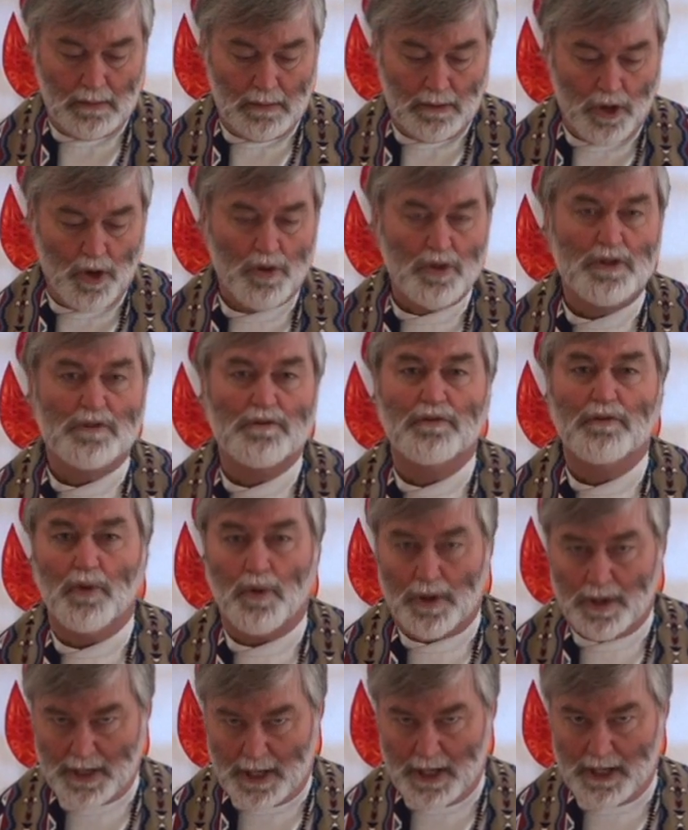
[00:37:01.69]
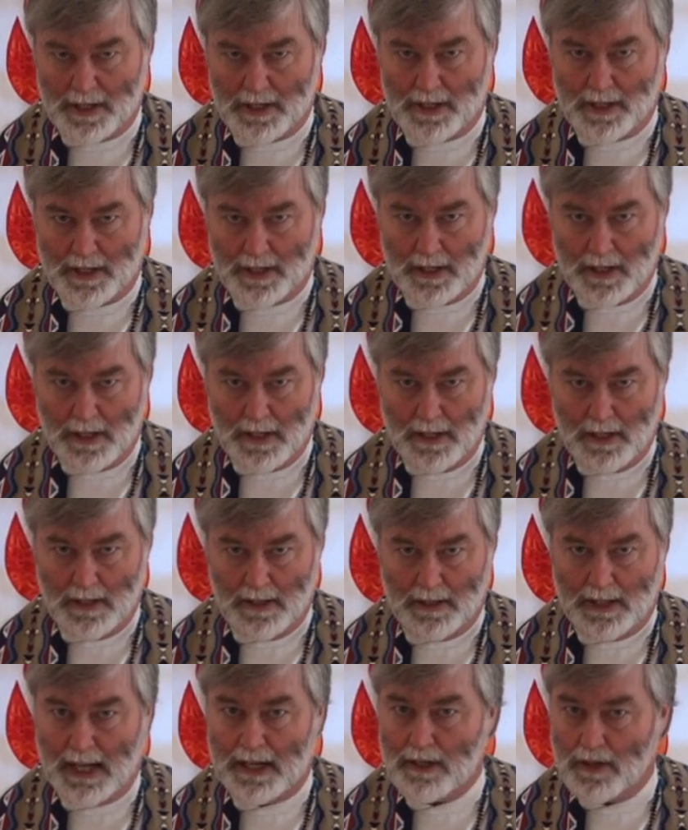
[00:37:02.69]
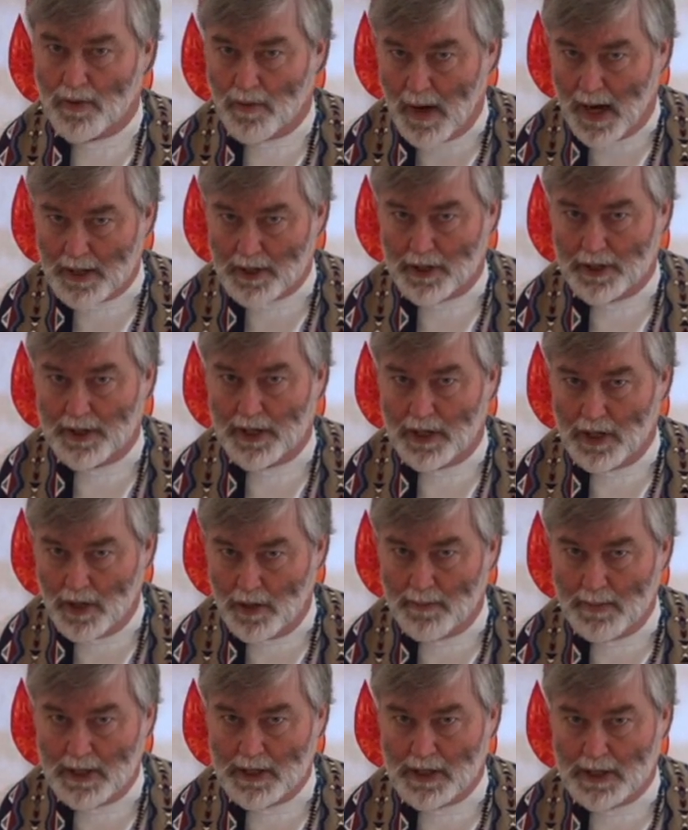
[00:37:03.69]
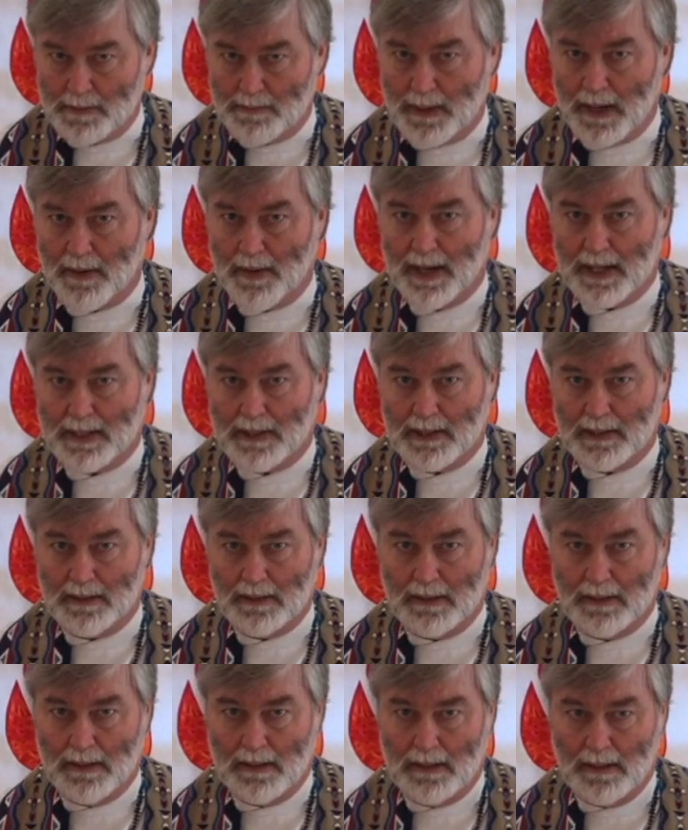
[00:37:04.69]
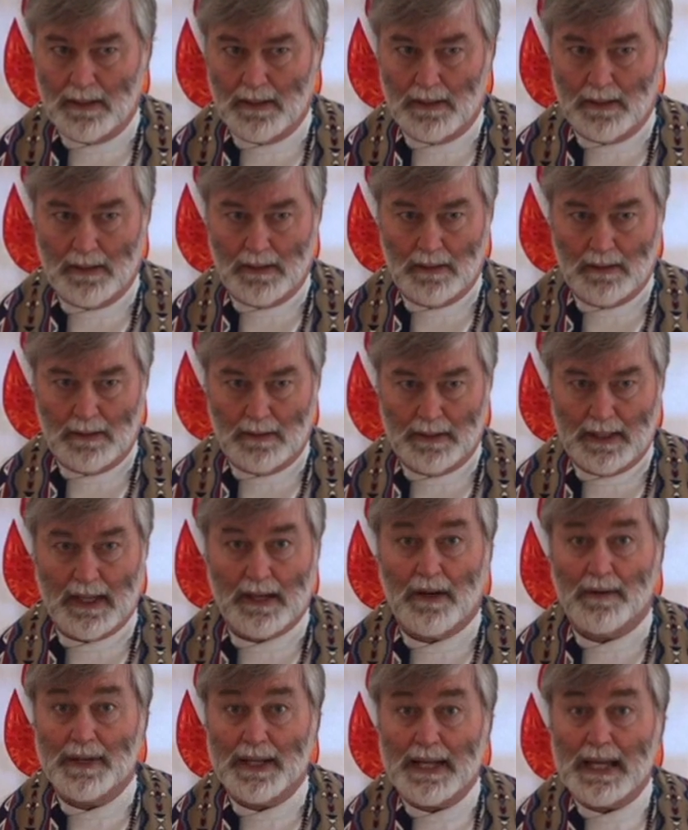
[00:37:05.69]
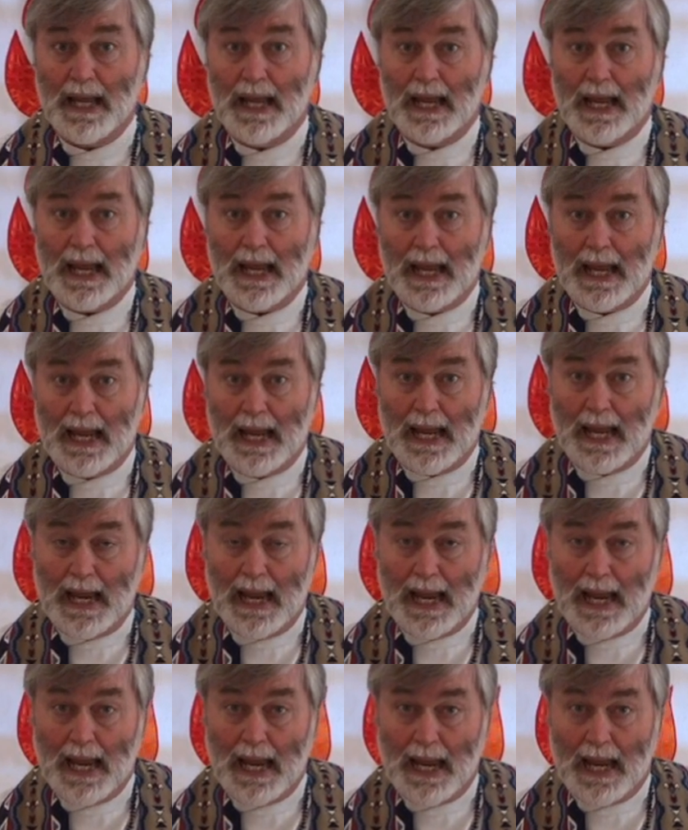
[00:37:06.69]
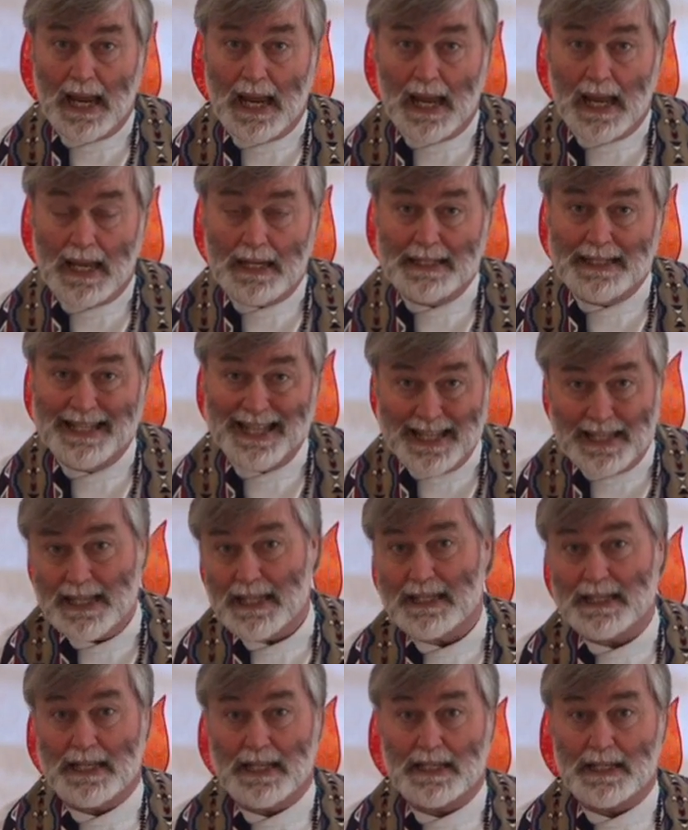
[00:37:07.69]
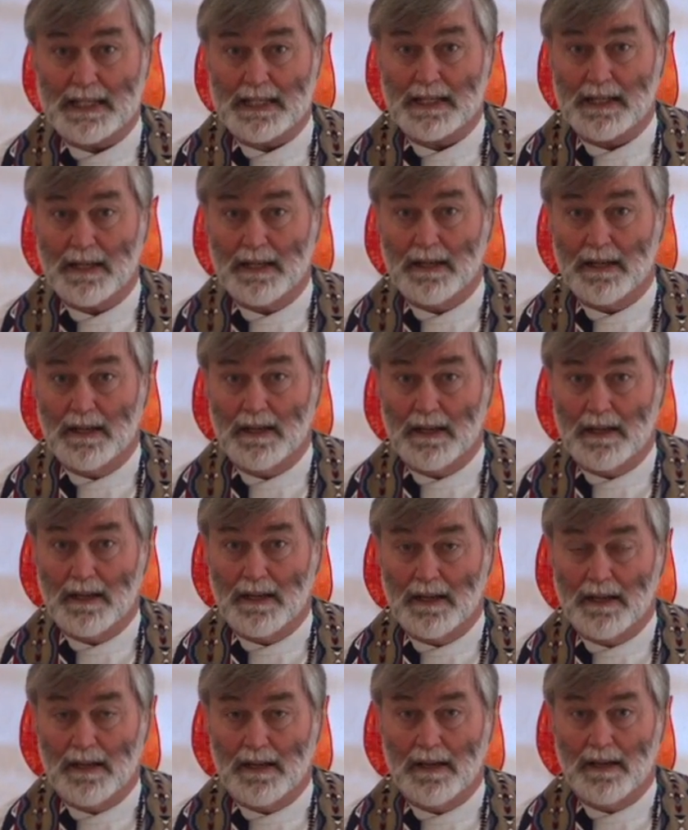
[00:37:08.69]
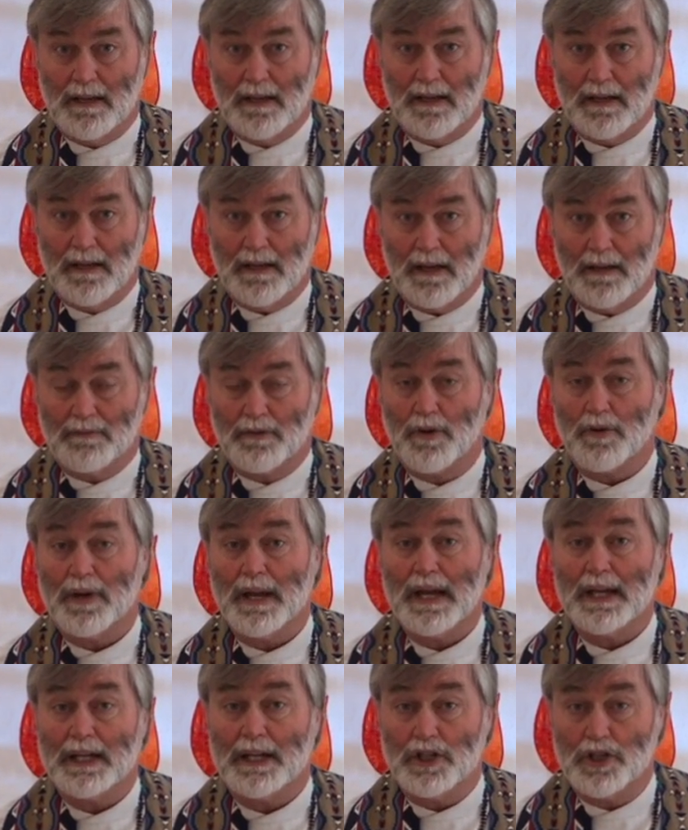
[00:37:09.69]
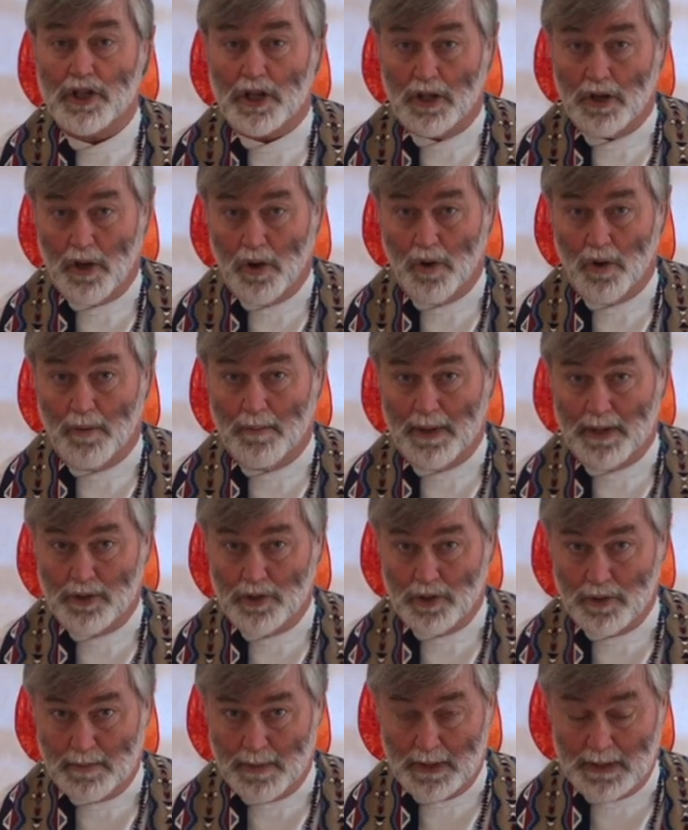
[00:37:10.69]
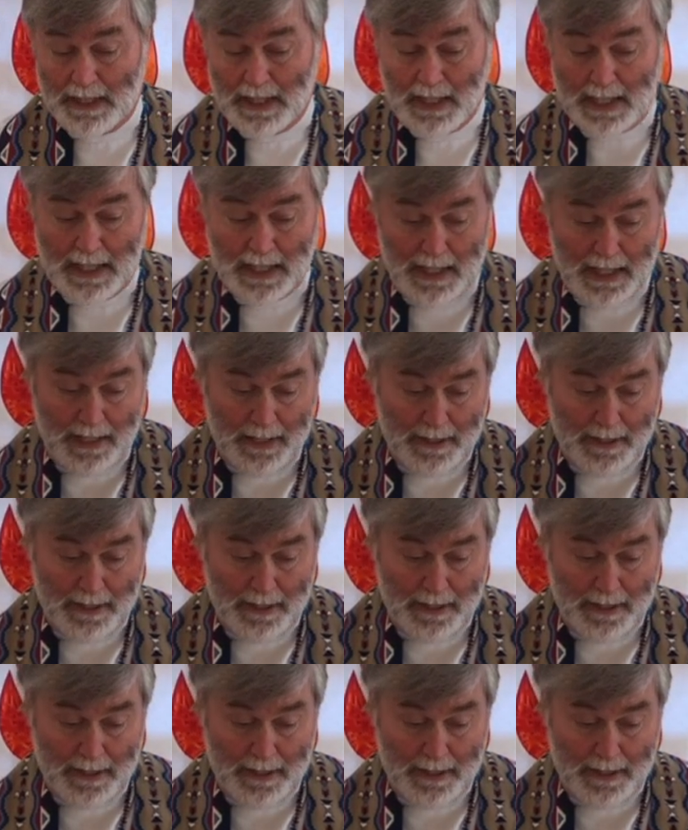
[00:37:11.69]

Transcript: those forces that crush the human spirit, that are the antithesis of creating shalom and jubilee,